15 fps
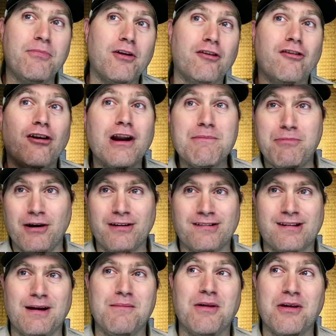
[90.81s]
They're starting to put
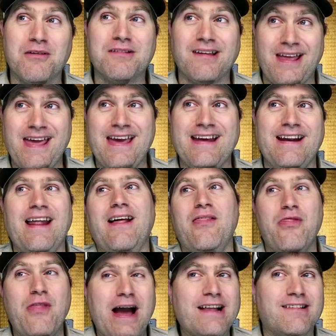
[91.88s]
some of those in.
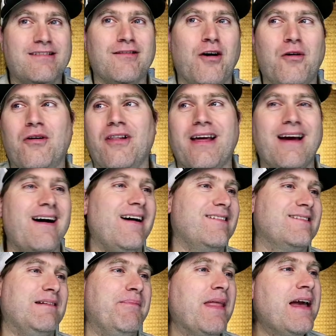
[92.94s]
That's totally
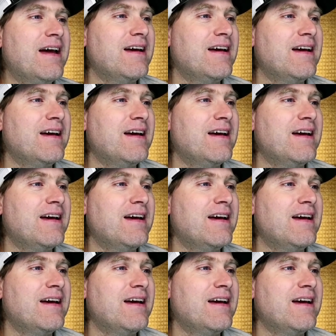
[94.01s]
awesome.